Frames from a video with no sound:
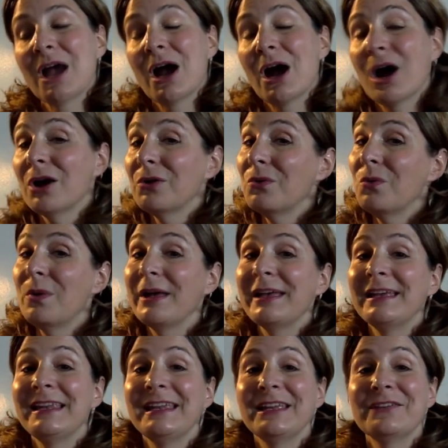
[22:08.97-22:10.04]
are
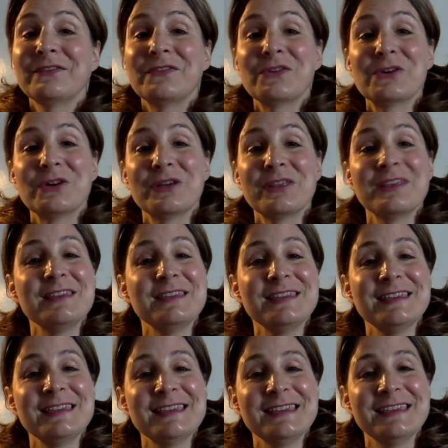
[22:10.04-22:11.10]
waiting for
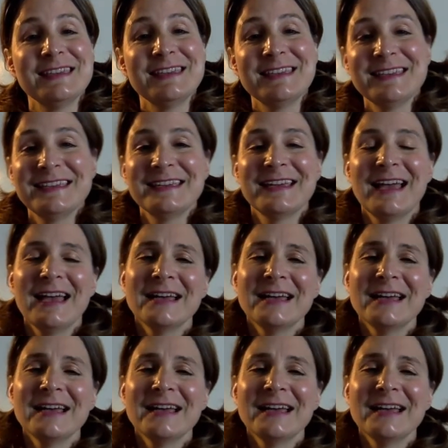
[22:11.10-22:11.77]
thee.